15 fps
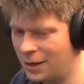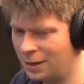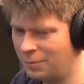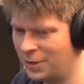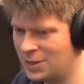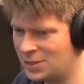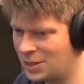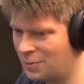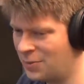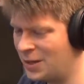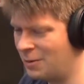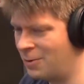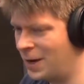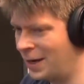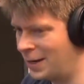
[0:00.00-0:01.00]
like play
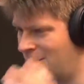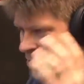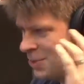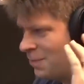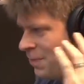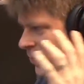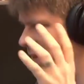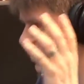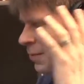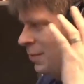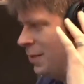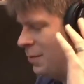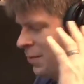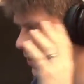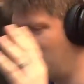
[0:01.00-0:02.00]
something where I can just
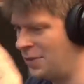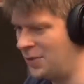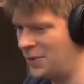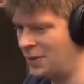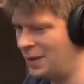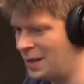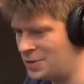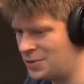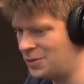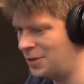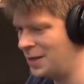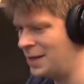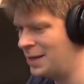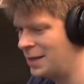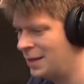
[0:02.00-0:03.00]
play through it
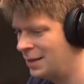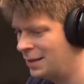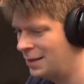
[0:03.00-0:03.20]
leisurely.